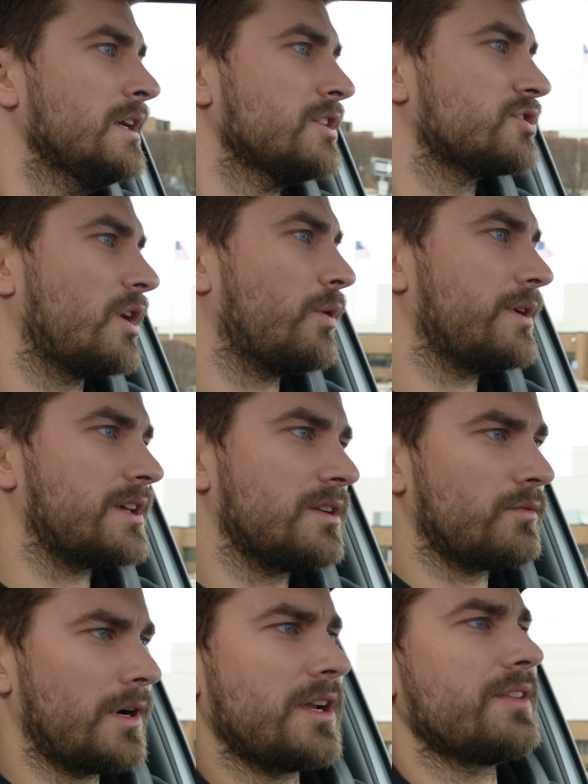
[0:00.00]
so we can
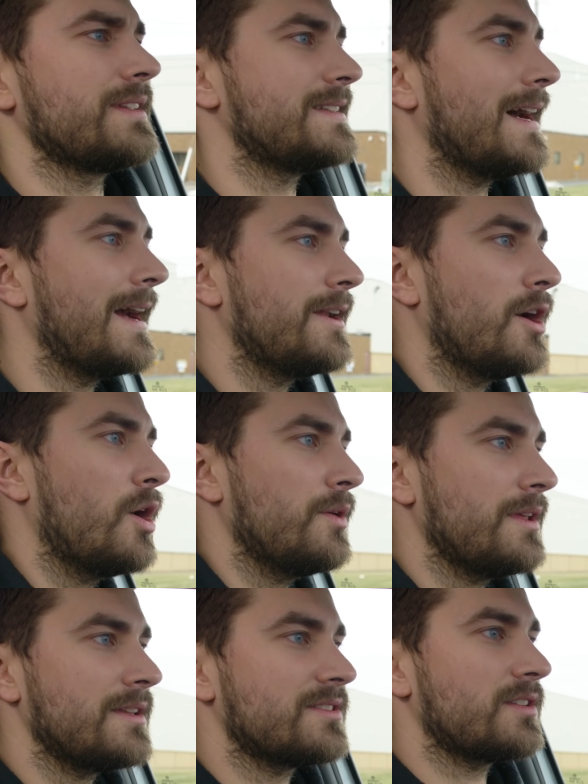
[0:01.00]
run it on the dyno
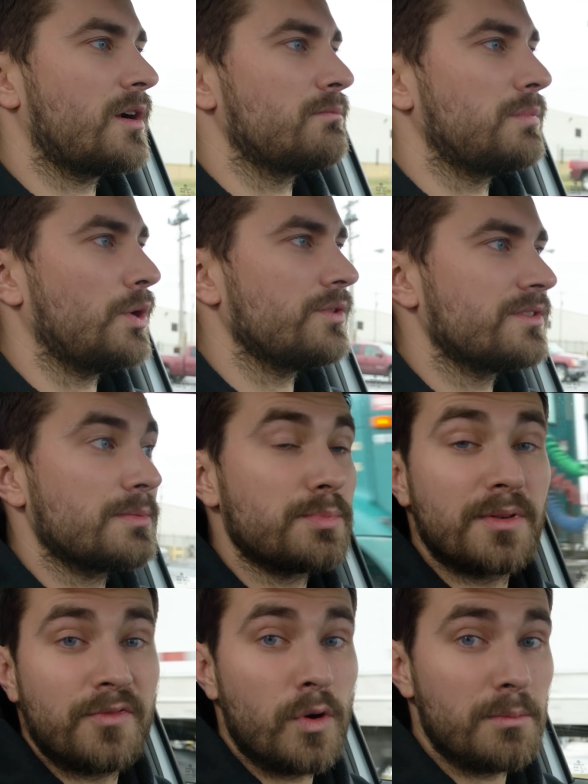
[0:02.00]
and then start bolting some
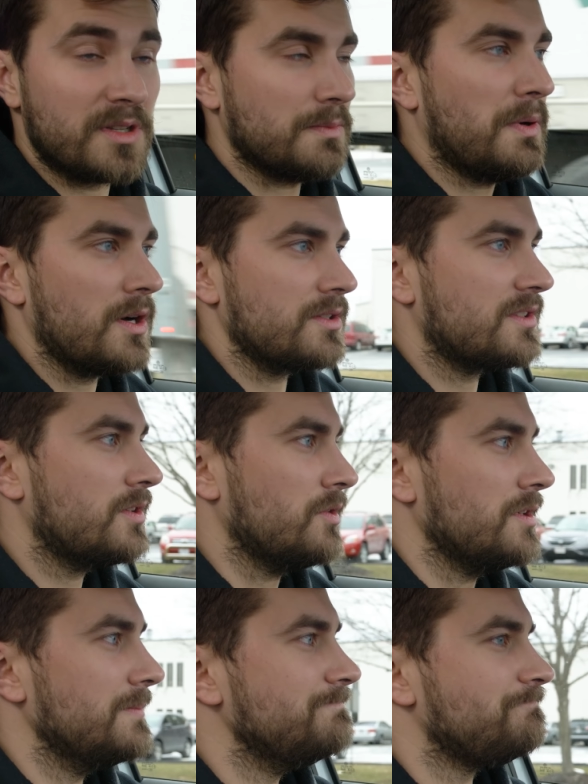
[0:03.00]
performance parts
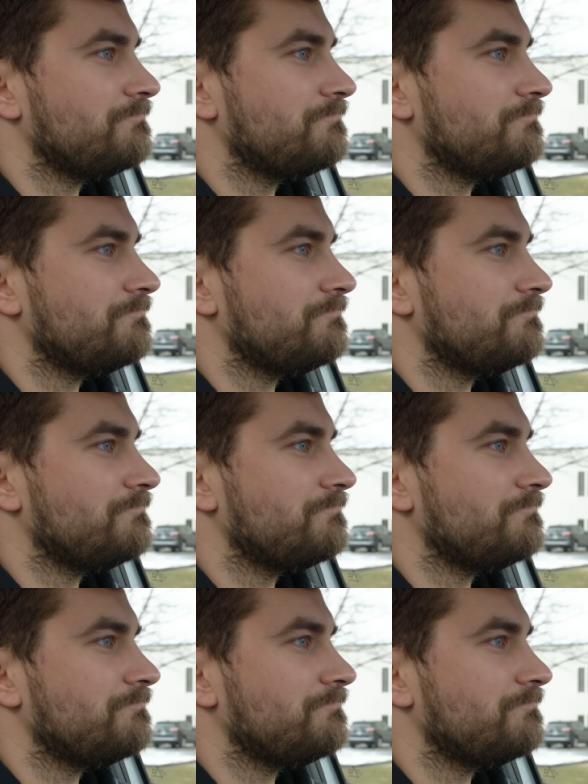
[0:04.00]
to it.